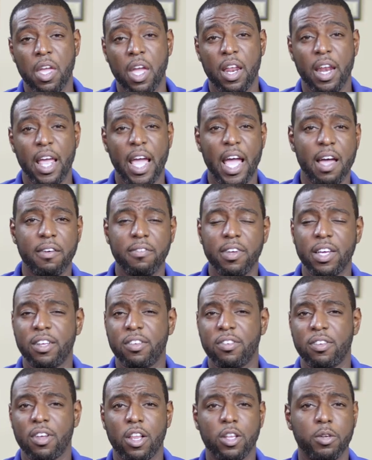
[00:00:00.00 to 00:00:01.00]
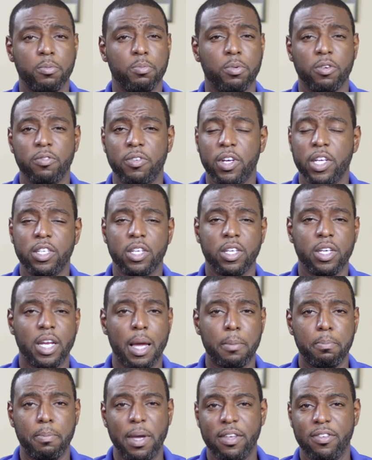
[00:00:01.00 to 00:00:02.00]
And having a solid provision
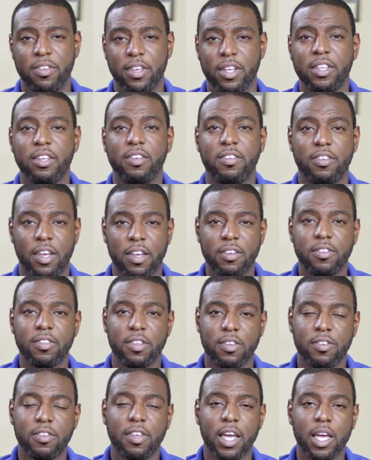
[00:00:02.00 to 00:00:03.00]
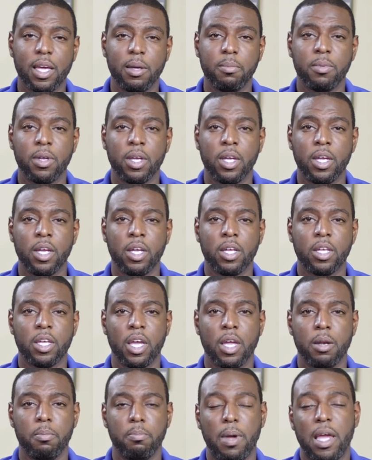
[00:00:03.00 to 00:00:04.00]
that basically says the same
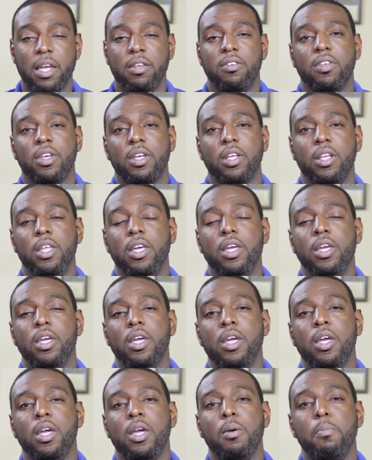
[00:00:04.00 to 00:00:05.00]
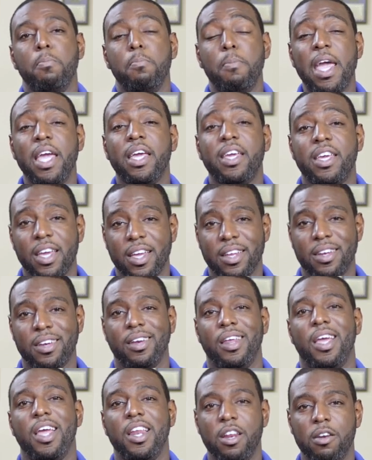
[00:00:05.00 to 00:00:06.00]
can basically make it
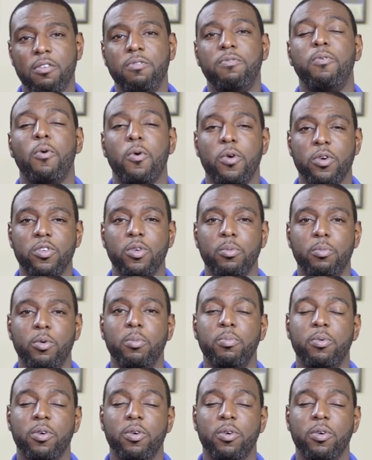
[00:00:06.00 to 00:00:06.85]
an enforceable